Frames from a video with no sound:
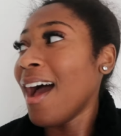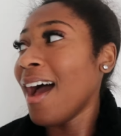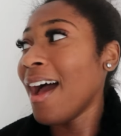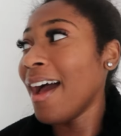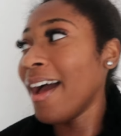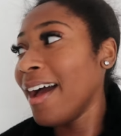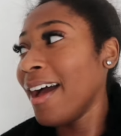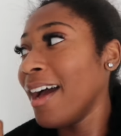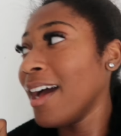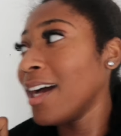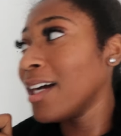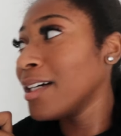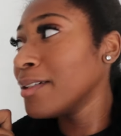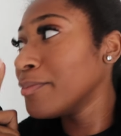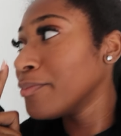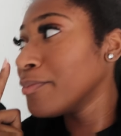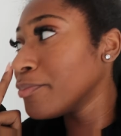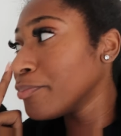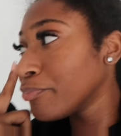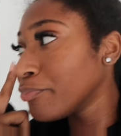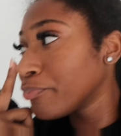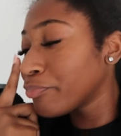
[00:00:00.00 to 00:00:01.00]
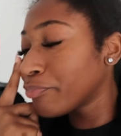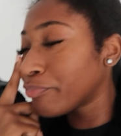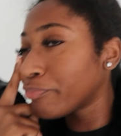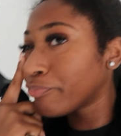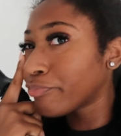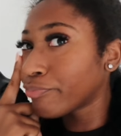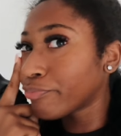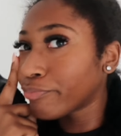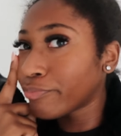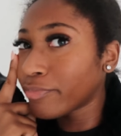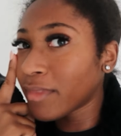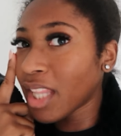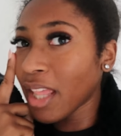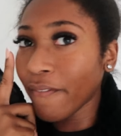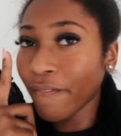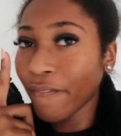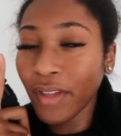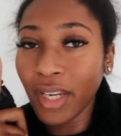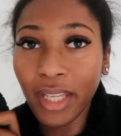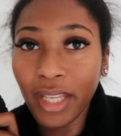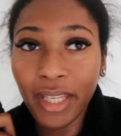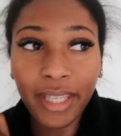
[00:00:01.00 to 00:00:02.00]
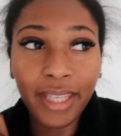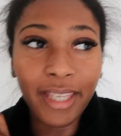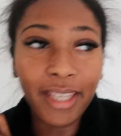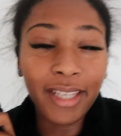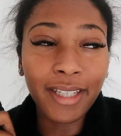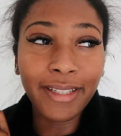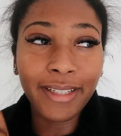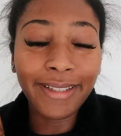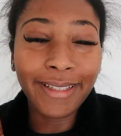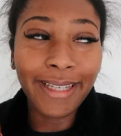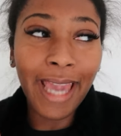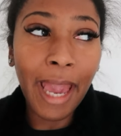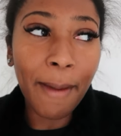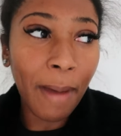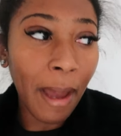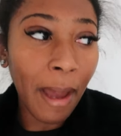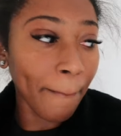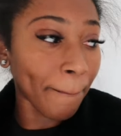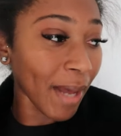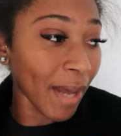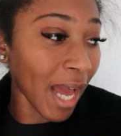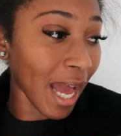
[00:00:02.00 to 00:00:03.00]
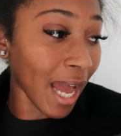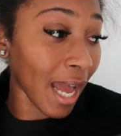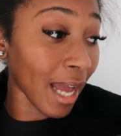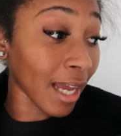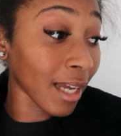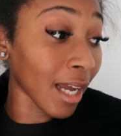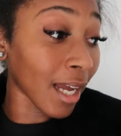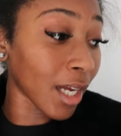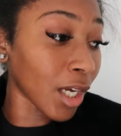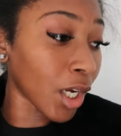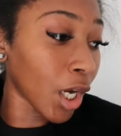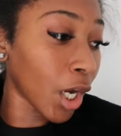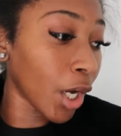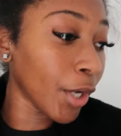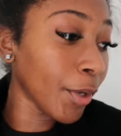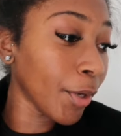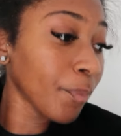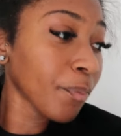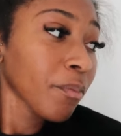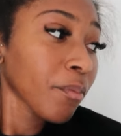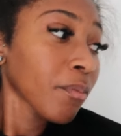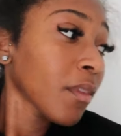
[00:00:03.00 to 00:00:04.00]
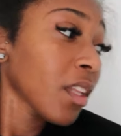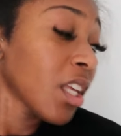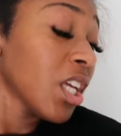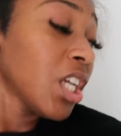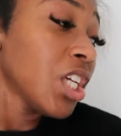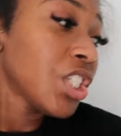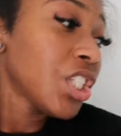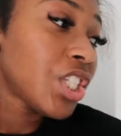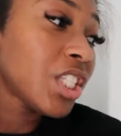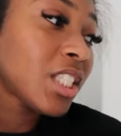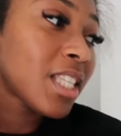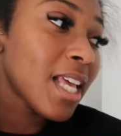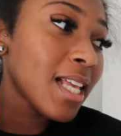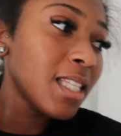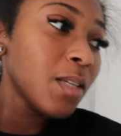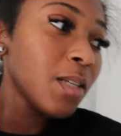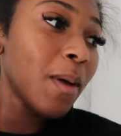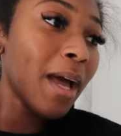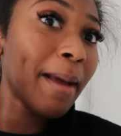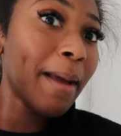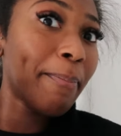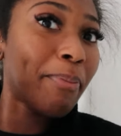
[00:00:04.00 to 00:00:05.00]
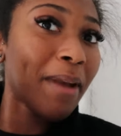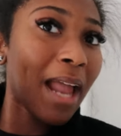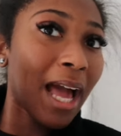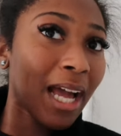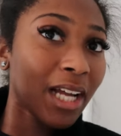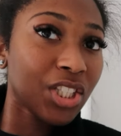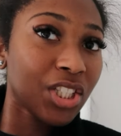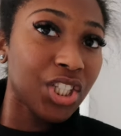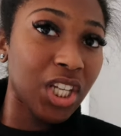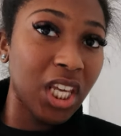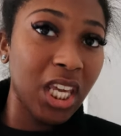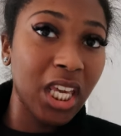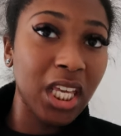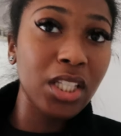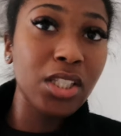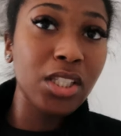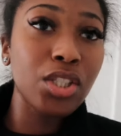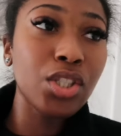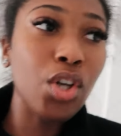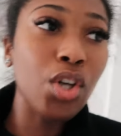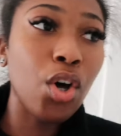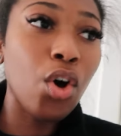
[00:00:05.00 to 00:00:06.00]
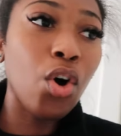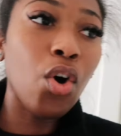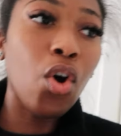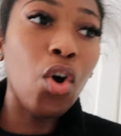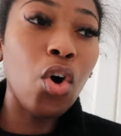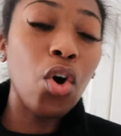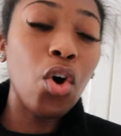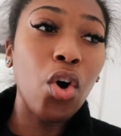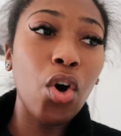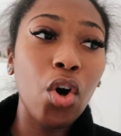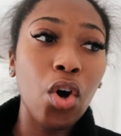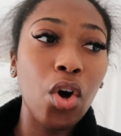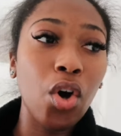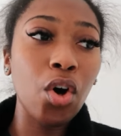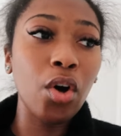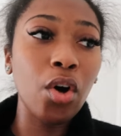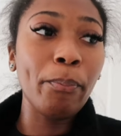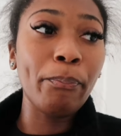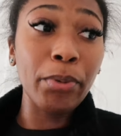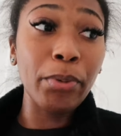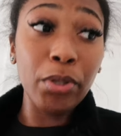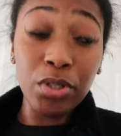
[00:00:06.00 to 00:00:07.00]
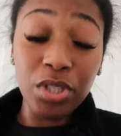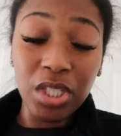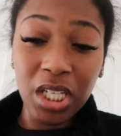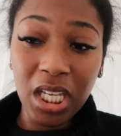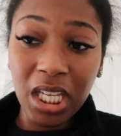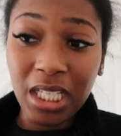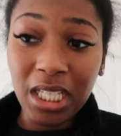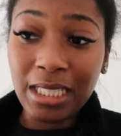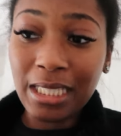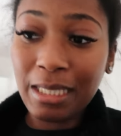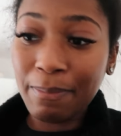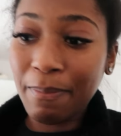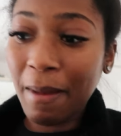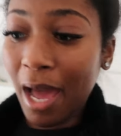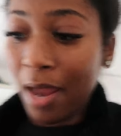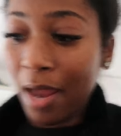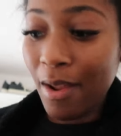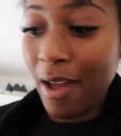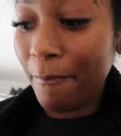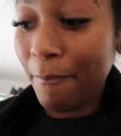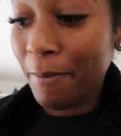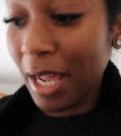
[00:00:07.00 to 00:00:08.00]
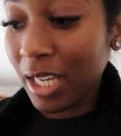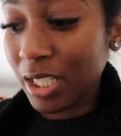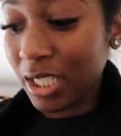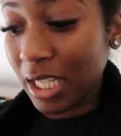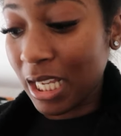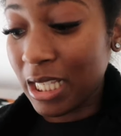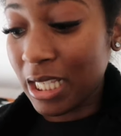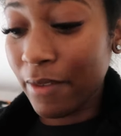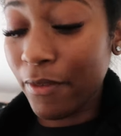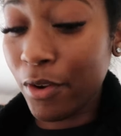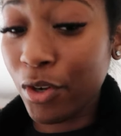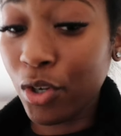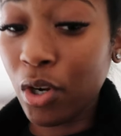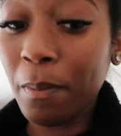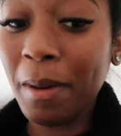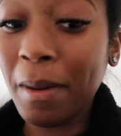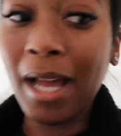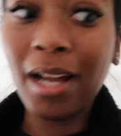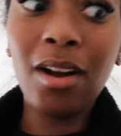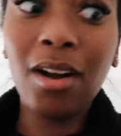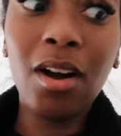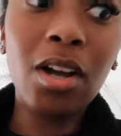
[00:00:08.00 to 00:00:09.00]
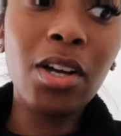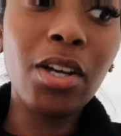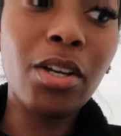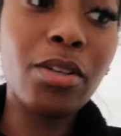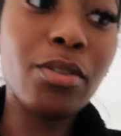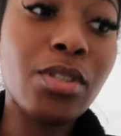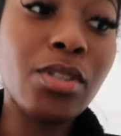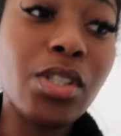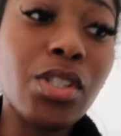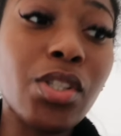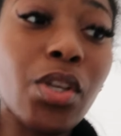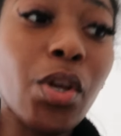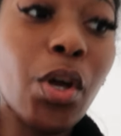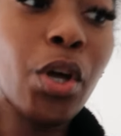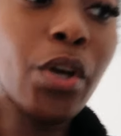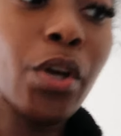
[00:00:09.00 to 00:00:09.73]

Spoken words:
Better get my bag and go. She said to wear black jeans or blue jeans, but I don't have black jeans. I've only got black cargos. So